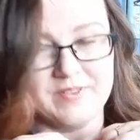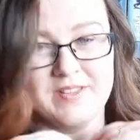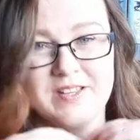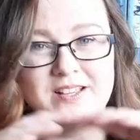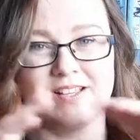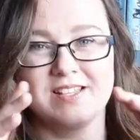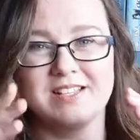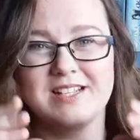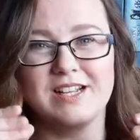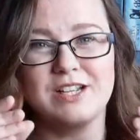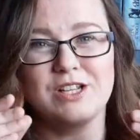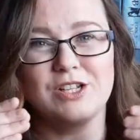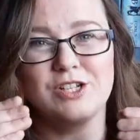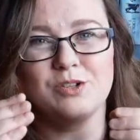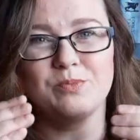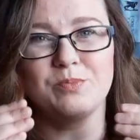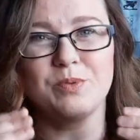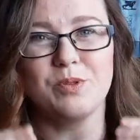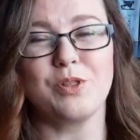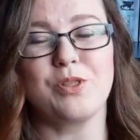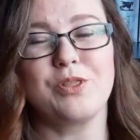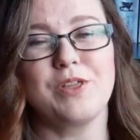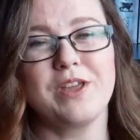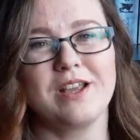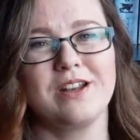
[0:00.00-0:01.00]
It's like a double
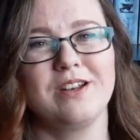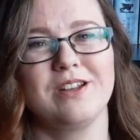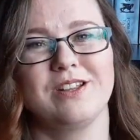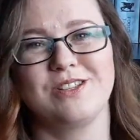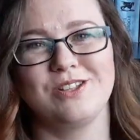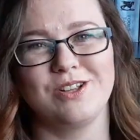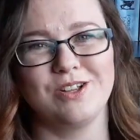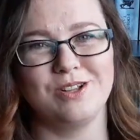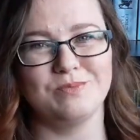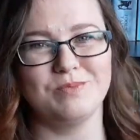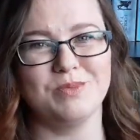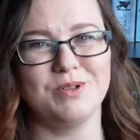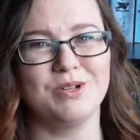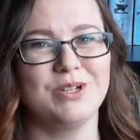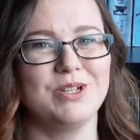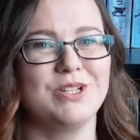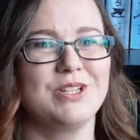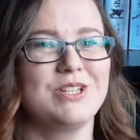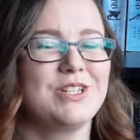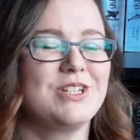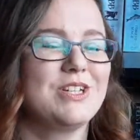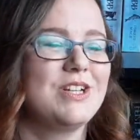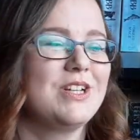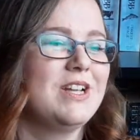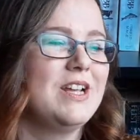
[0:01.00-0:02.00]
thickness
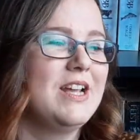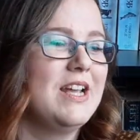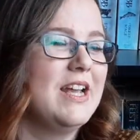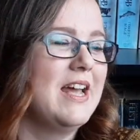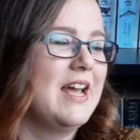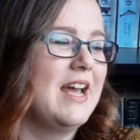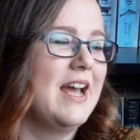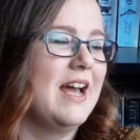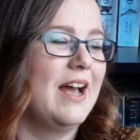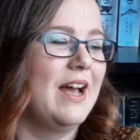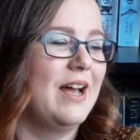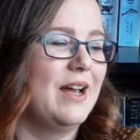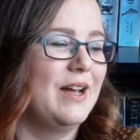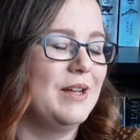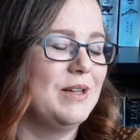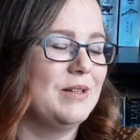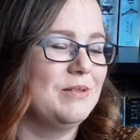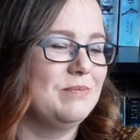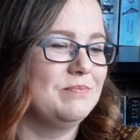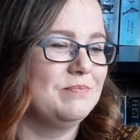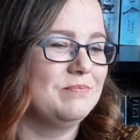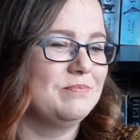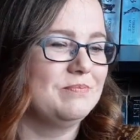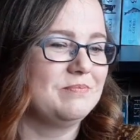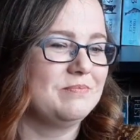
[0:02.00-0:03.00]
almost.
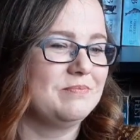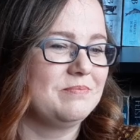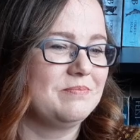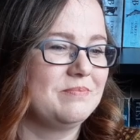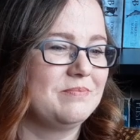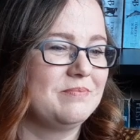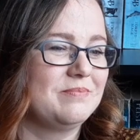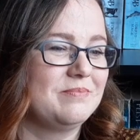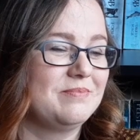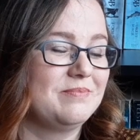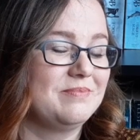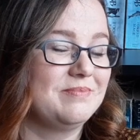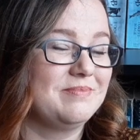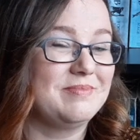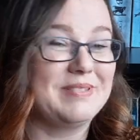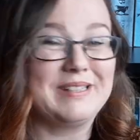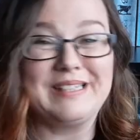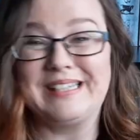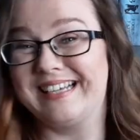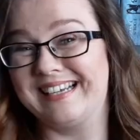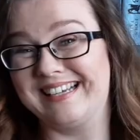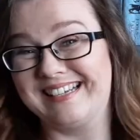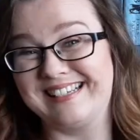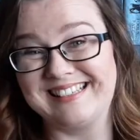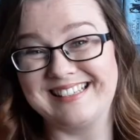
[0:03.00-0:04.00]
But
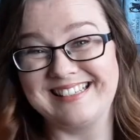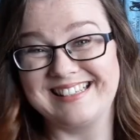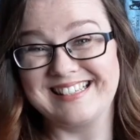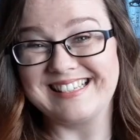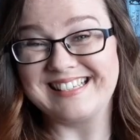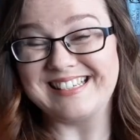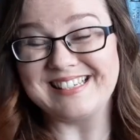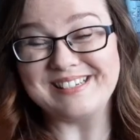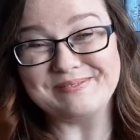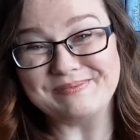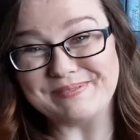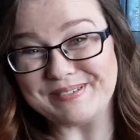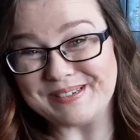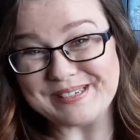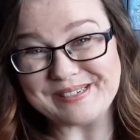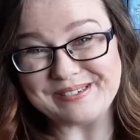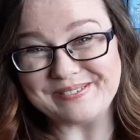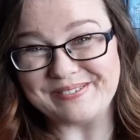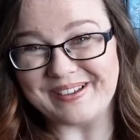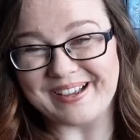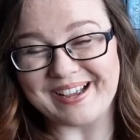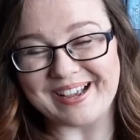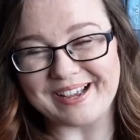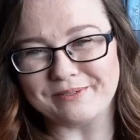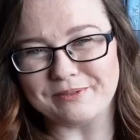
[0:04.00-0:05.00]
yeah, super
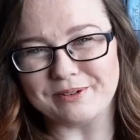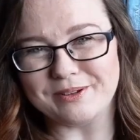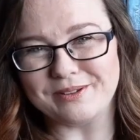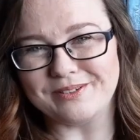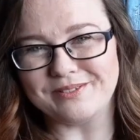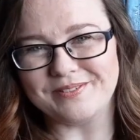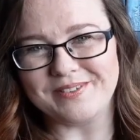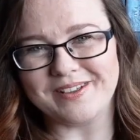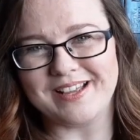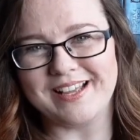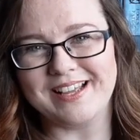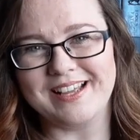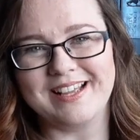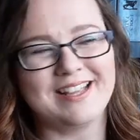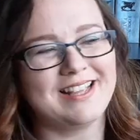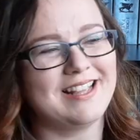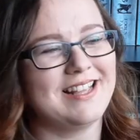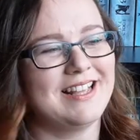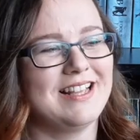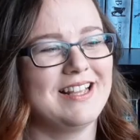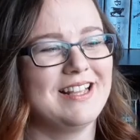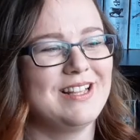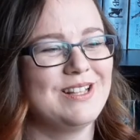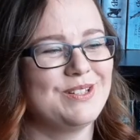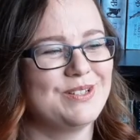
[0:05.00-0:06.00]
duper happy with it.
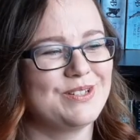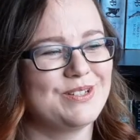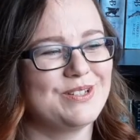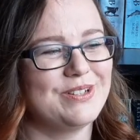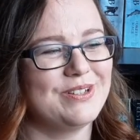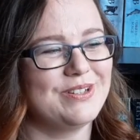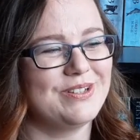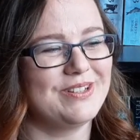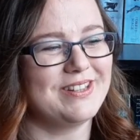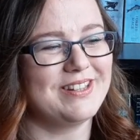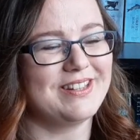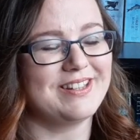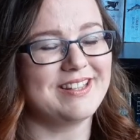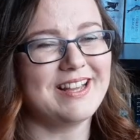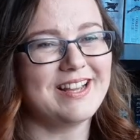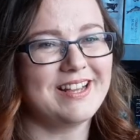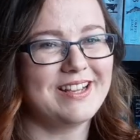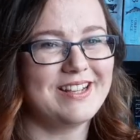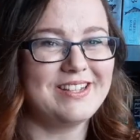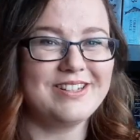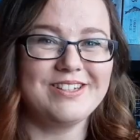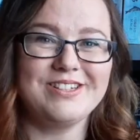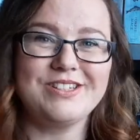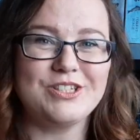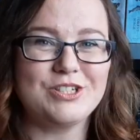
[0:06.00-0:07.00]
So that
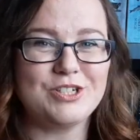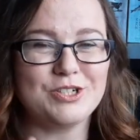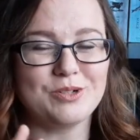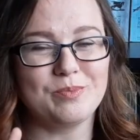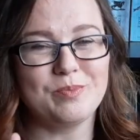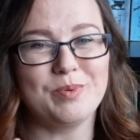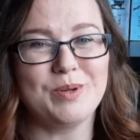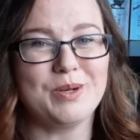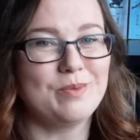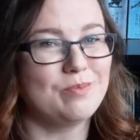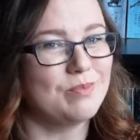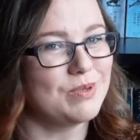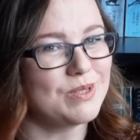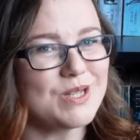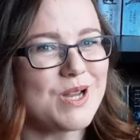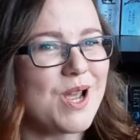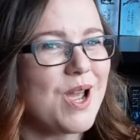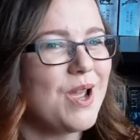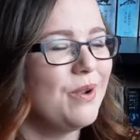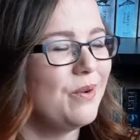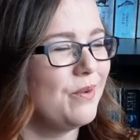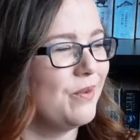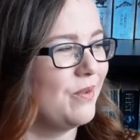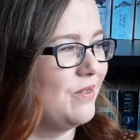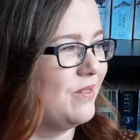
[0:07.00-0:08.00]
is jumper number
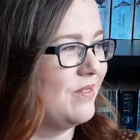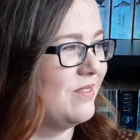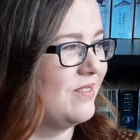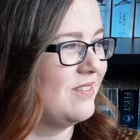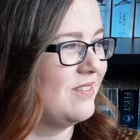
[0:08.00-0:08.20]
2.